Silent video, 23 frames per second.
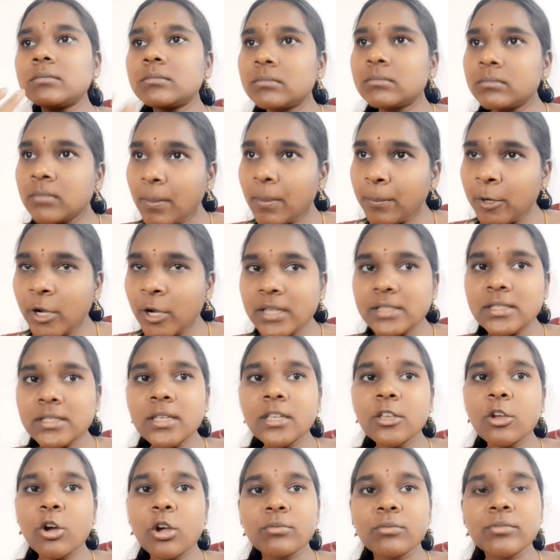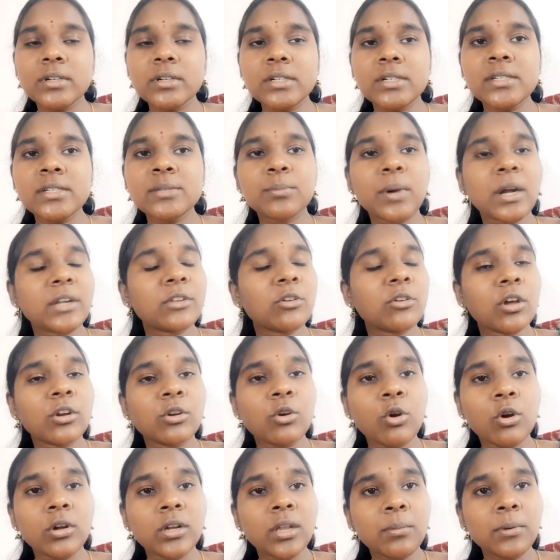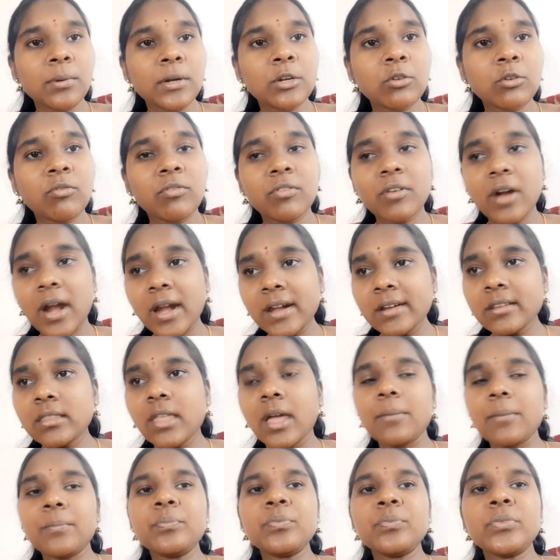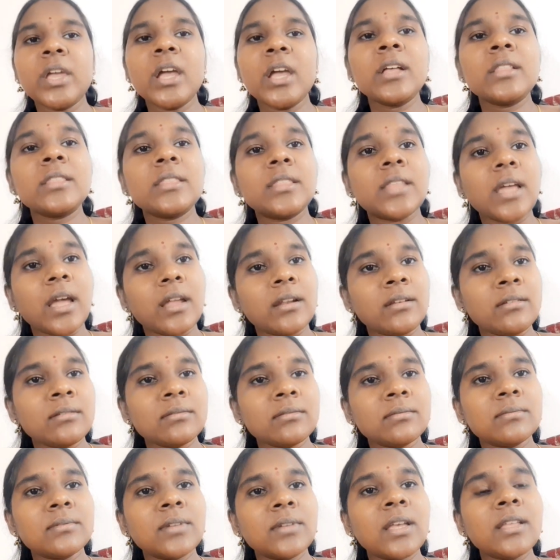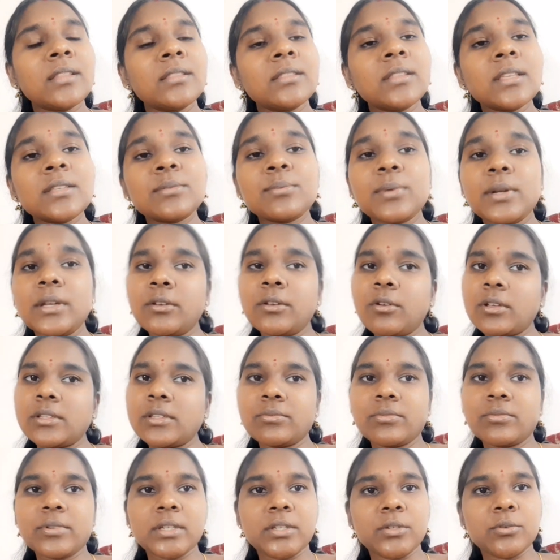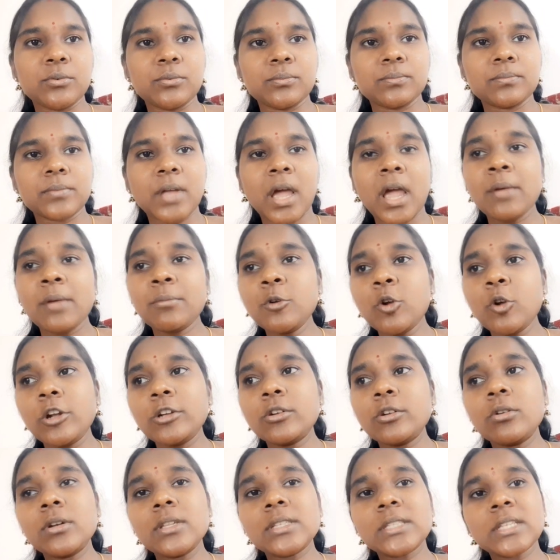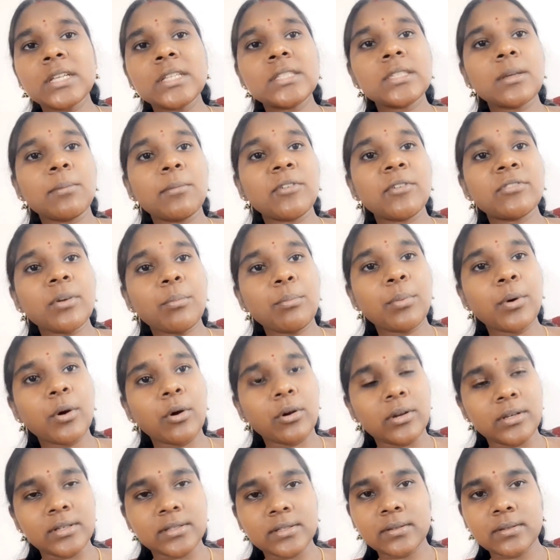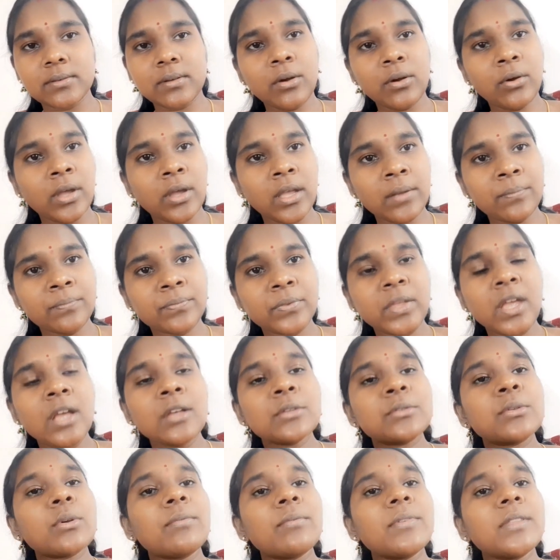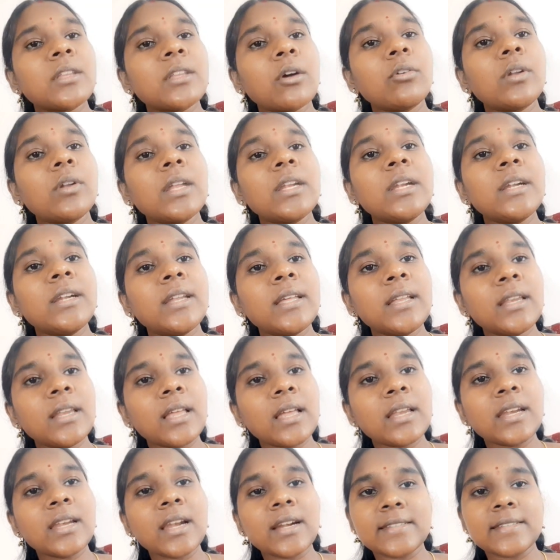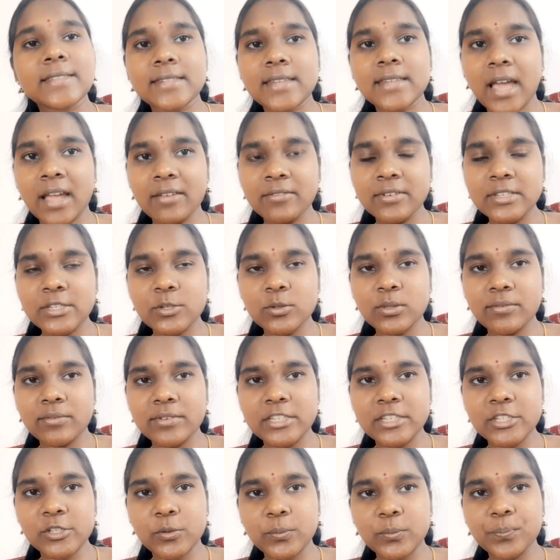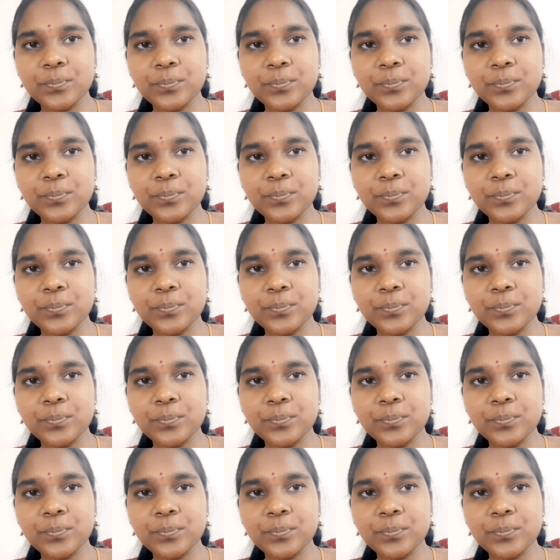memorizing your words but you are not able to find them, then this video is for you. I am going to discuss some of the points. Okay, so without any delay, let's dive into the video.